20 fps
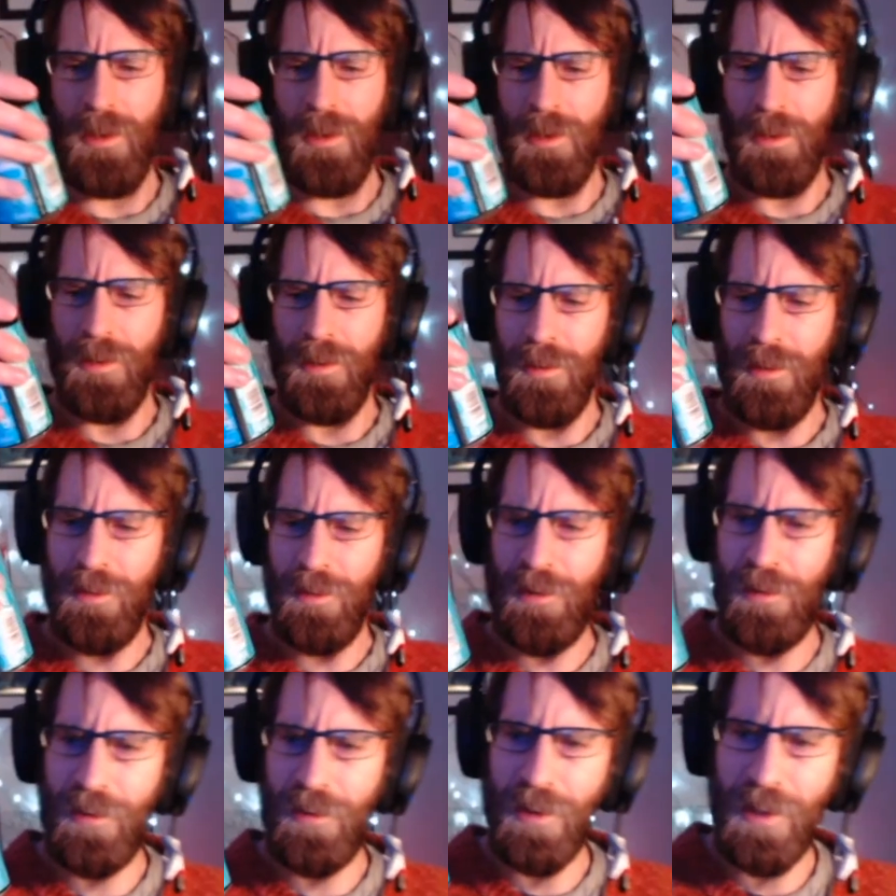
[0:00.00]
This
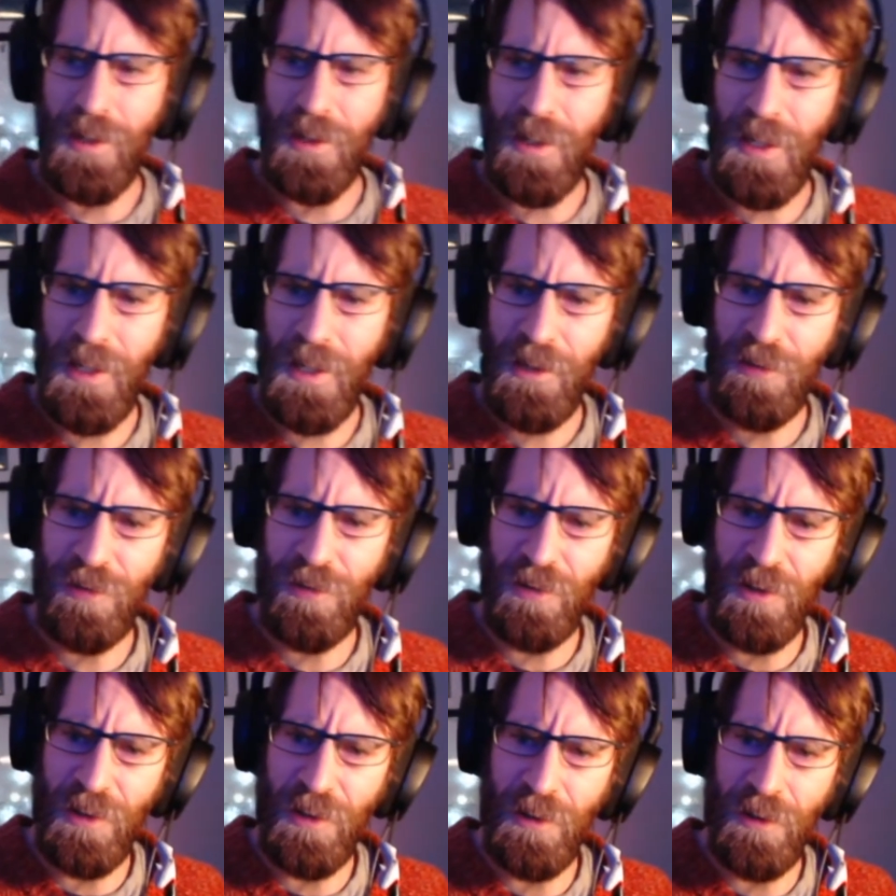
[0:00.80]
is
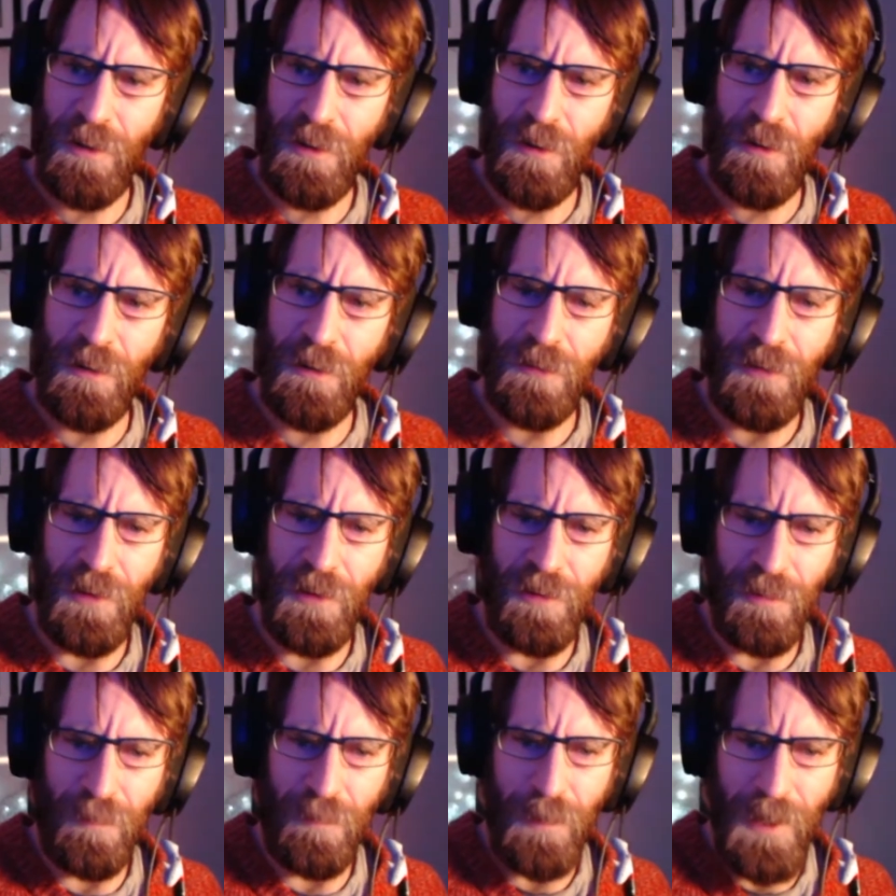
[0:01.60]
Calatio
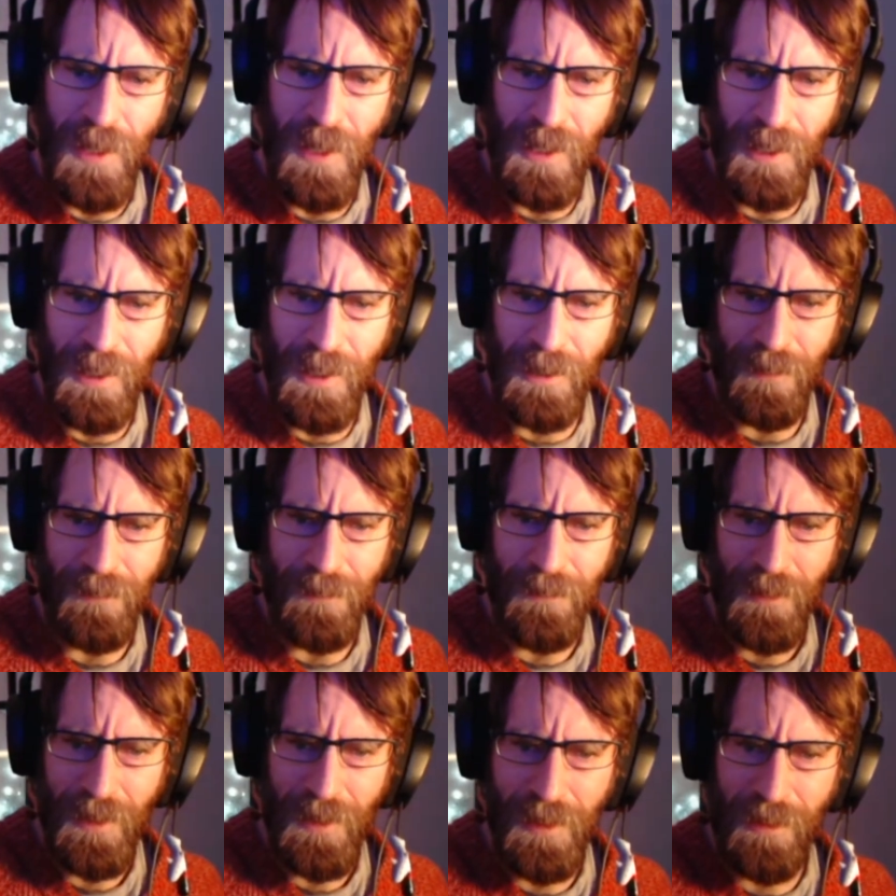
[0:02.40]
Session Pale Ale,
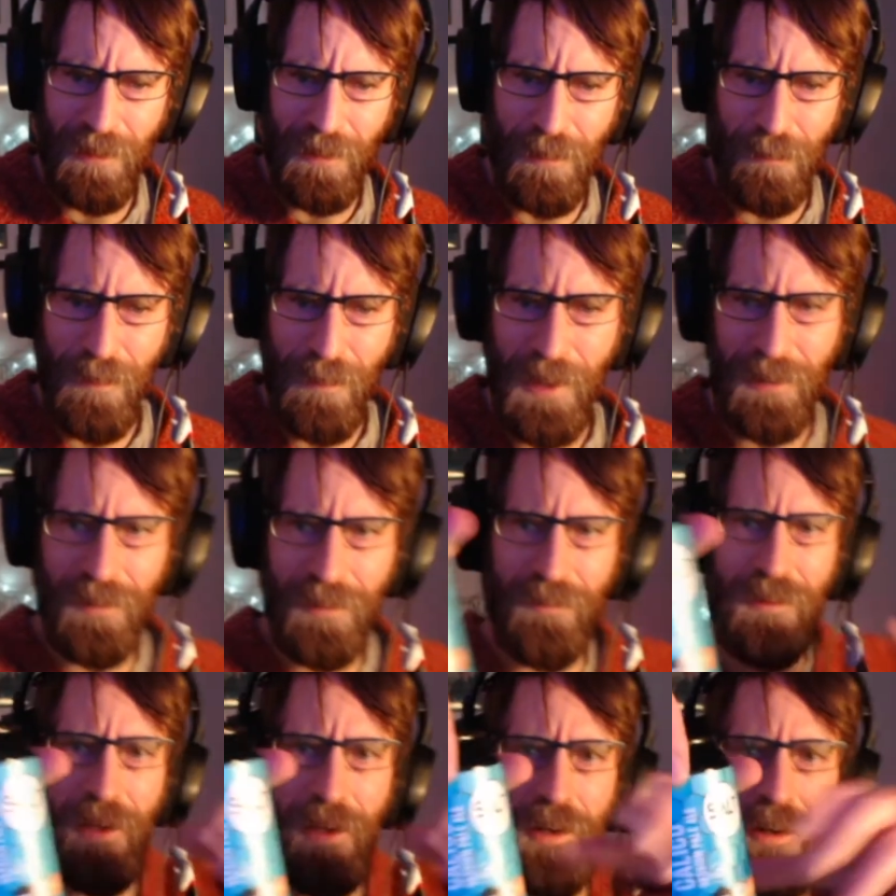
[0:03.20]
and there's a massive
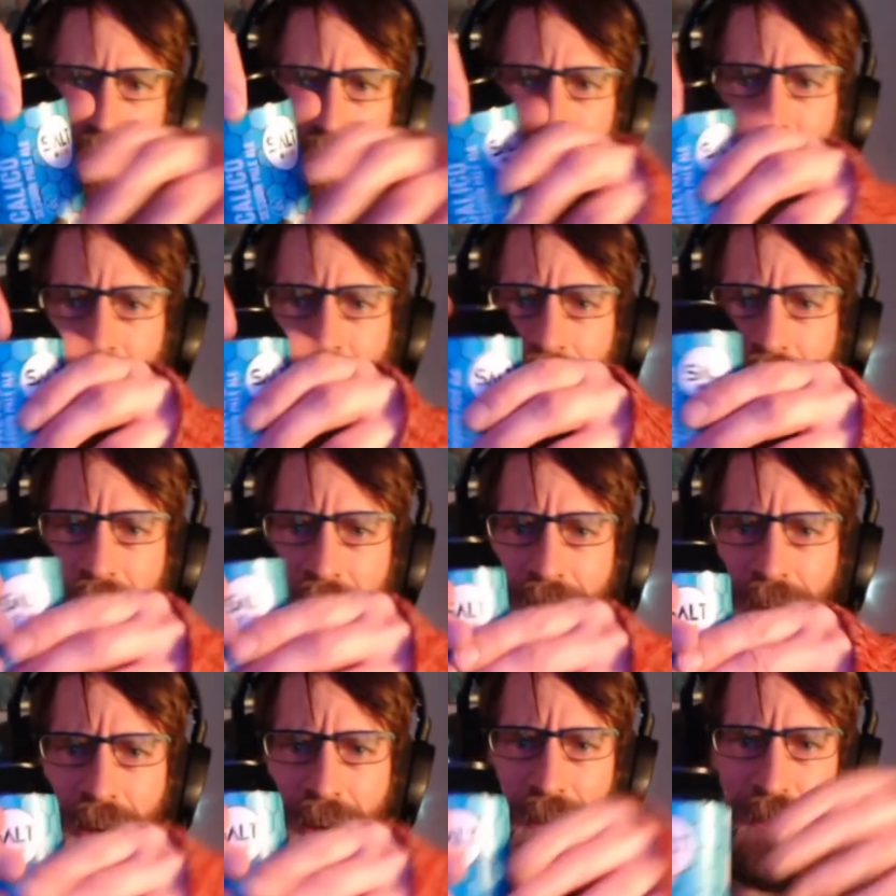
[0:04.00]
dent in this can. It's
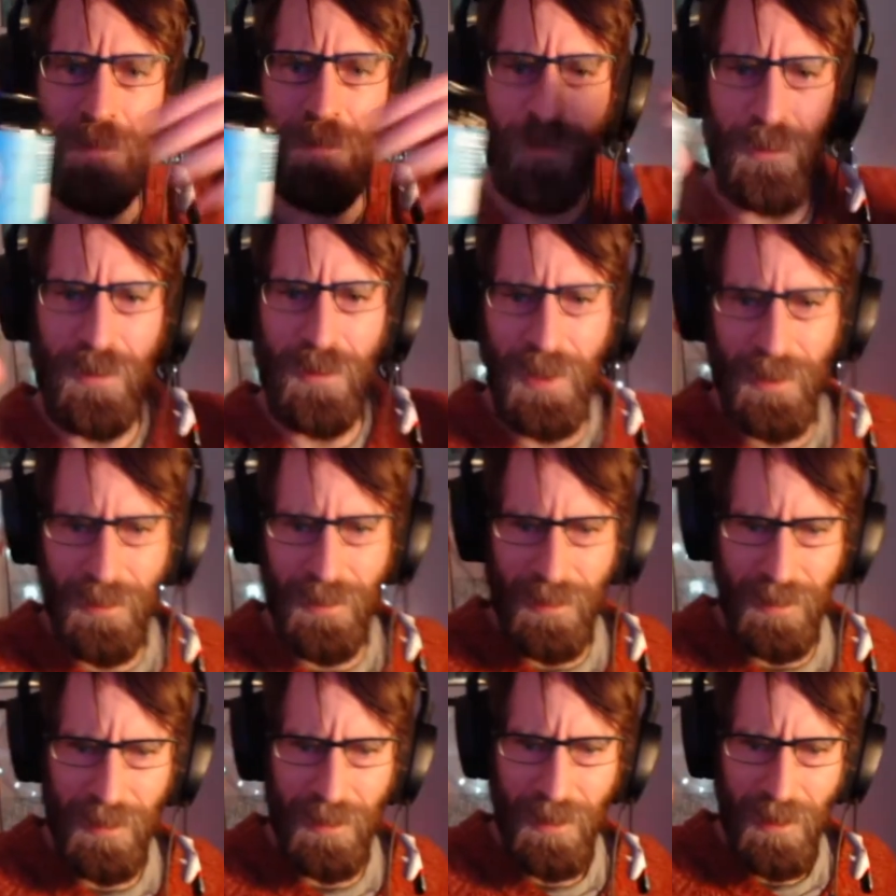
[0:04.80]
come through
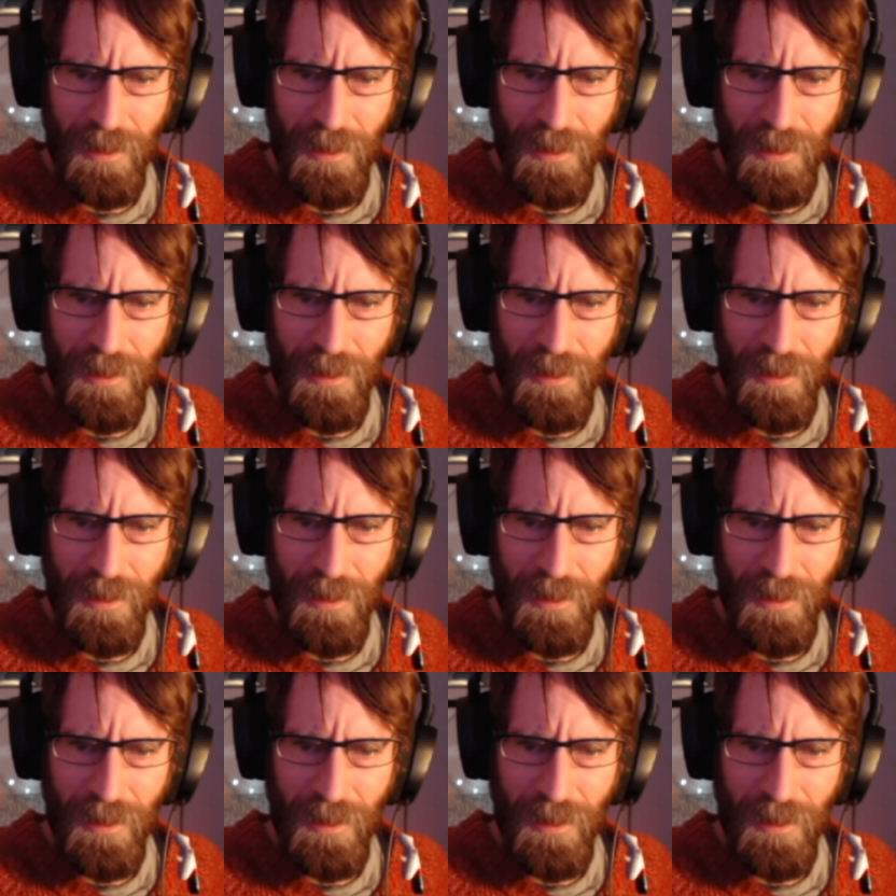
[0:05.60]
dented.